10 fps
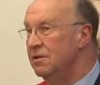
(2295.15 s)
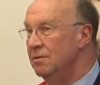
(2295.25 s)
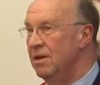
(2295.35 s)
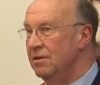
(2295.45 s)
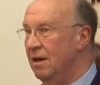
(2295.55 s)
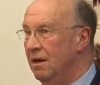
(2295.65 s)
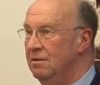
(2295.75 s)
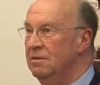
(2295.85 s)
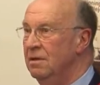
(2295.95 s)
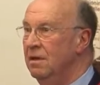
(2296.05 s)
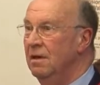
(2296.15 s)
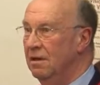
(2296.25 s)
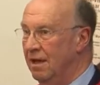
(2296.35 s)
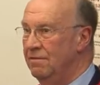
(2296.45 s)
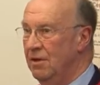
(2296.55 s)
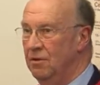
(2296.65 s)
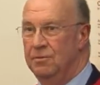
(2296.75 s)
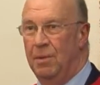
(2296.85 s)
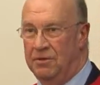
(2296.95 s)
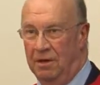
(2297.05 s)
to make their own
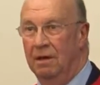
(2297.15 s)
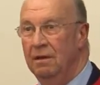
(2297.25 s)
livelihoods better.